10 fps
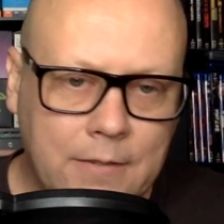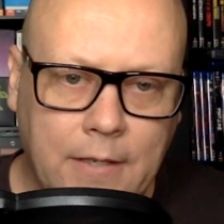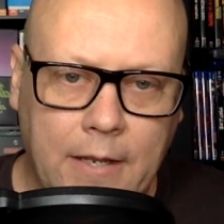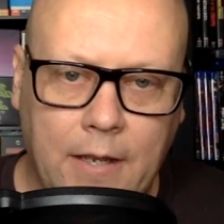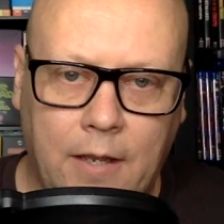
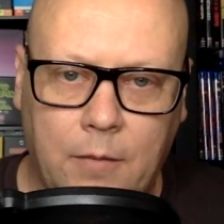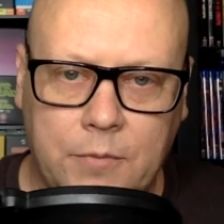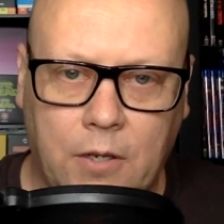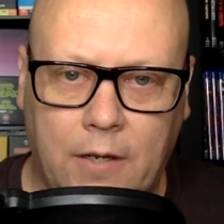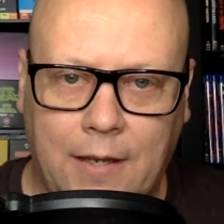Today I am
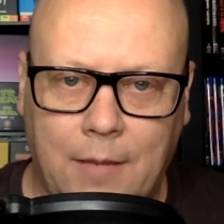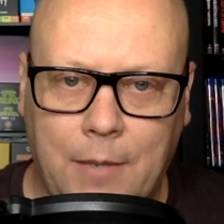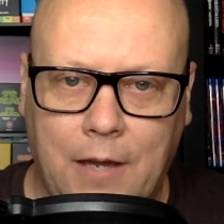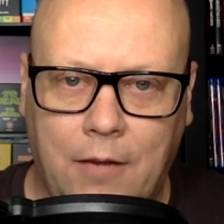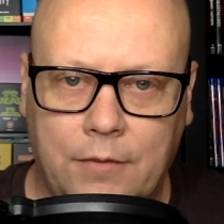talking
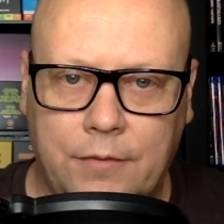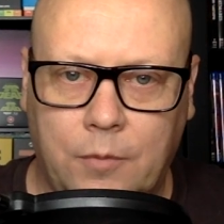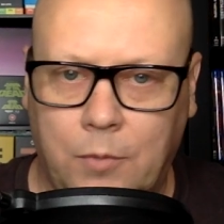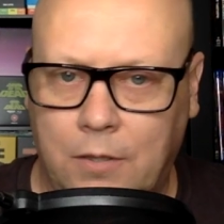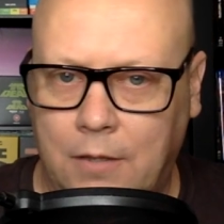about
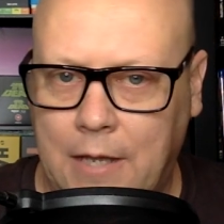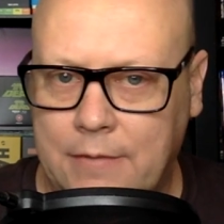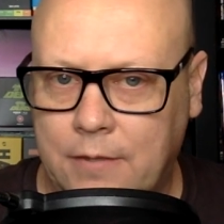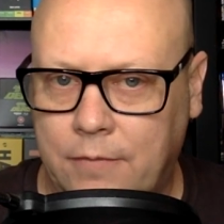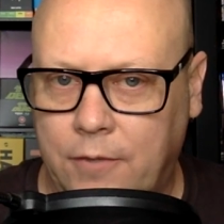some
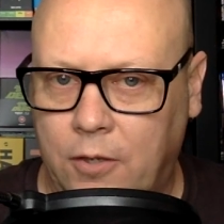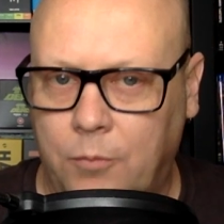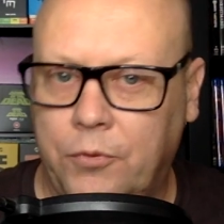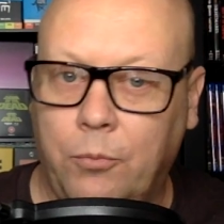classic films.